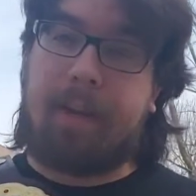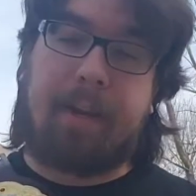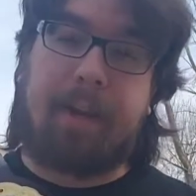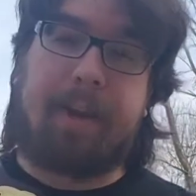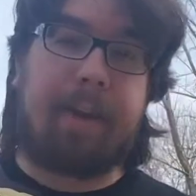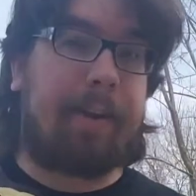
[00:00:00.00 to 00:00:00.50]

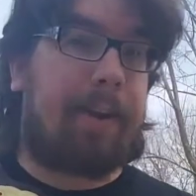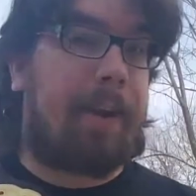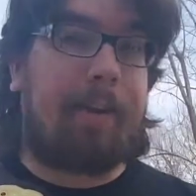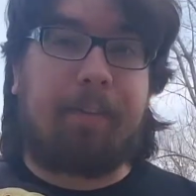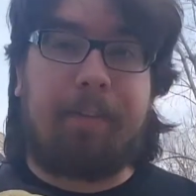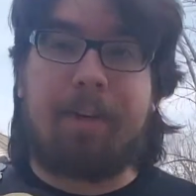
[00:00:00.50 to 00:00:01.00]

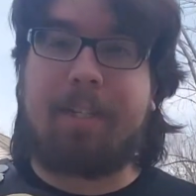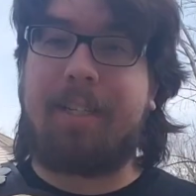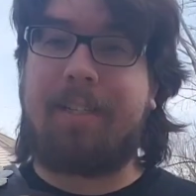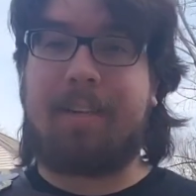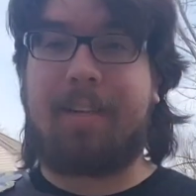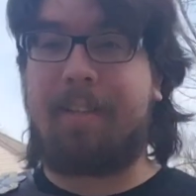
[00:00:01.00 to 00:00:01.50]
it looks
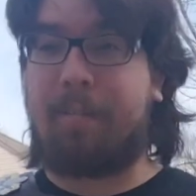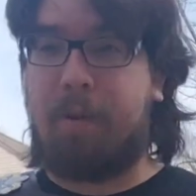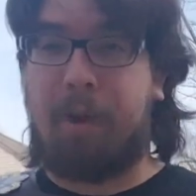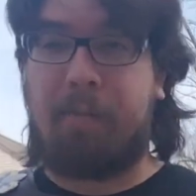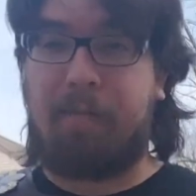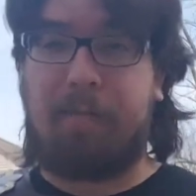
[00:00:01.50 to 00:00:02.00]
and does the
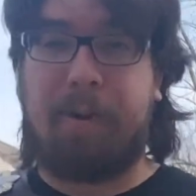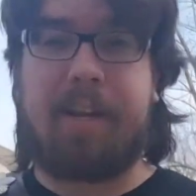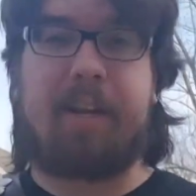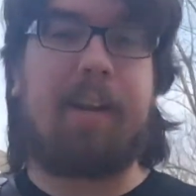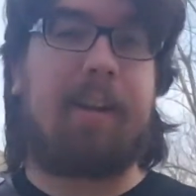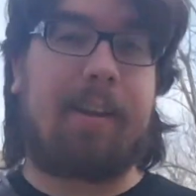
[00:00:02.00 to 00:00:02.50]
part for
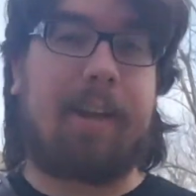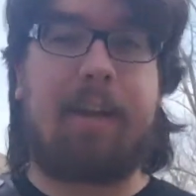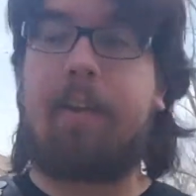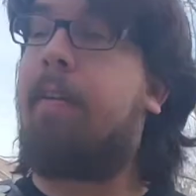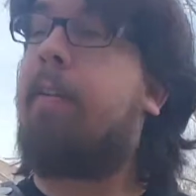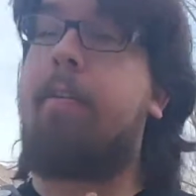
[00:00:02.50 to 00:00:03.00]
me.
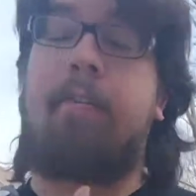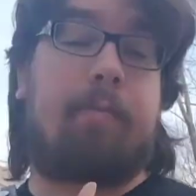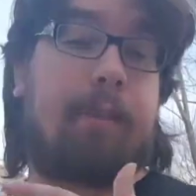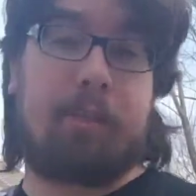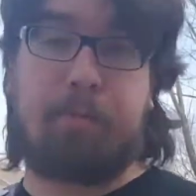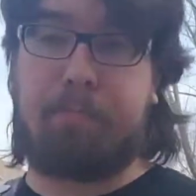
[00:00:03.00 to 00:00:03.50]
Again,
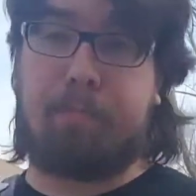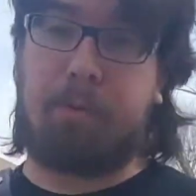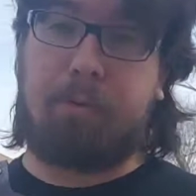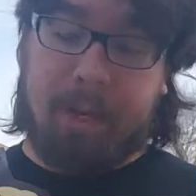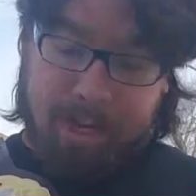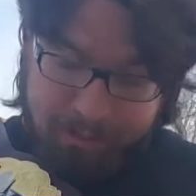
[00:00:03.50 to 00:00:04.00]
these are
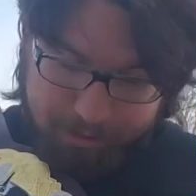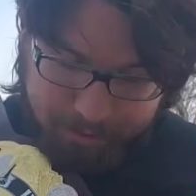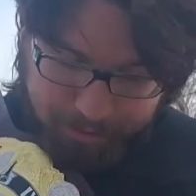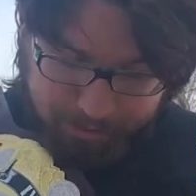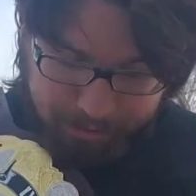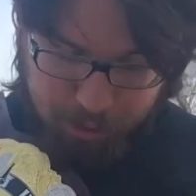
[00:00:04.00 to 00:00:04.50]
bootlegs,
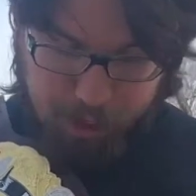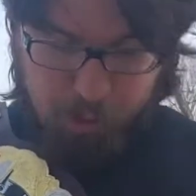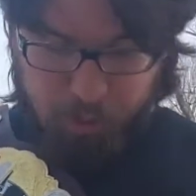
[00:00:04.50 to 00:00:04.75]
so